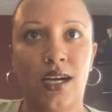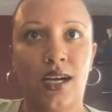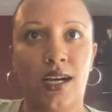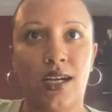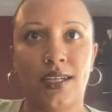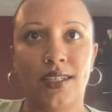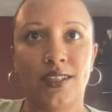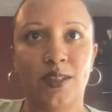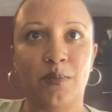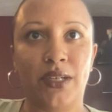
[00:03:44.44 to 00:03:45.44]
I
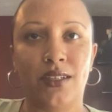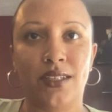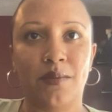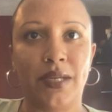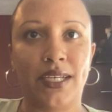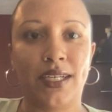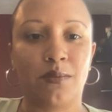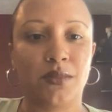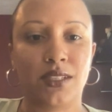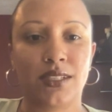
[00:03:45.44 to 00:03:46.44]
could barely make it
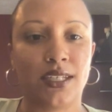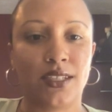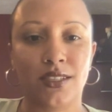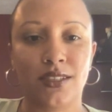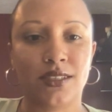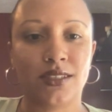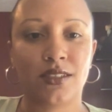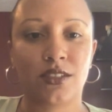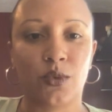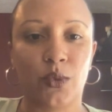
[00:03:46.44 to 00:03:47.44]
up the stairs
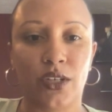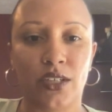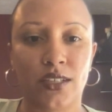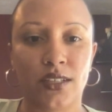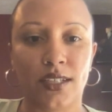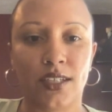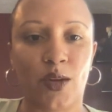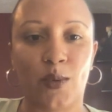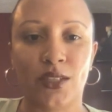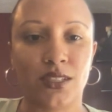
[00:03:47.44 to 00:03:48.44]
to work. Like, you know,
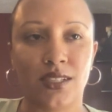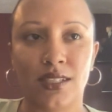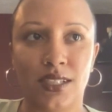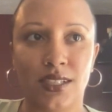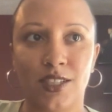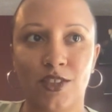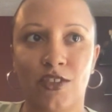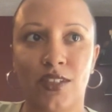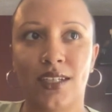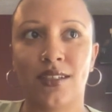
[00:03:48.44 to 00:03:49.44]
I worked in the city,
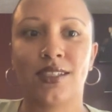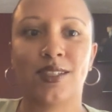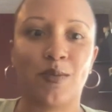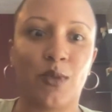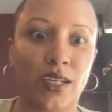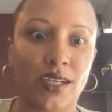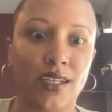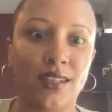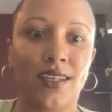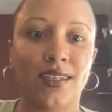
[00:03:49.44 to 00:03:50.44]
so like the subway,
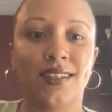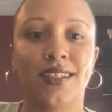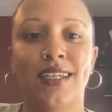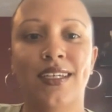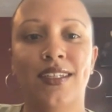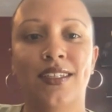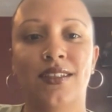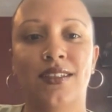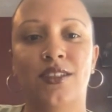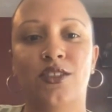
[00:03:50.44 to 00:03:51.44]
and then
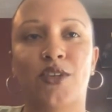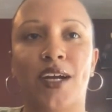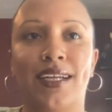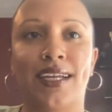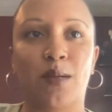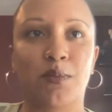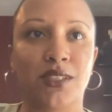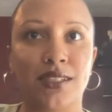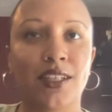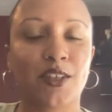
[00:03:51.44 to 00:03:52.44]
trying to get up
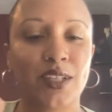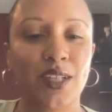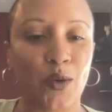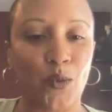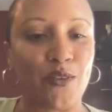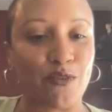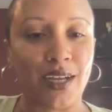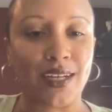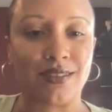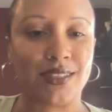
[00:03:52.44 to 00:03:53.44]
this literally like one
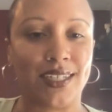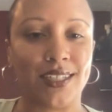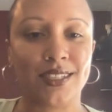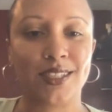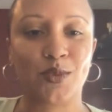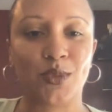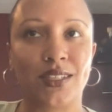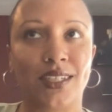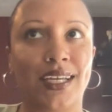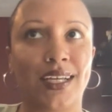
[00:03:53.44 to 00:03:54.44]
flight of stairs
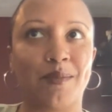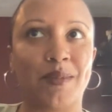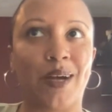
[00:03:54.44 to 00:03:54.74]
was killing me.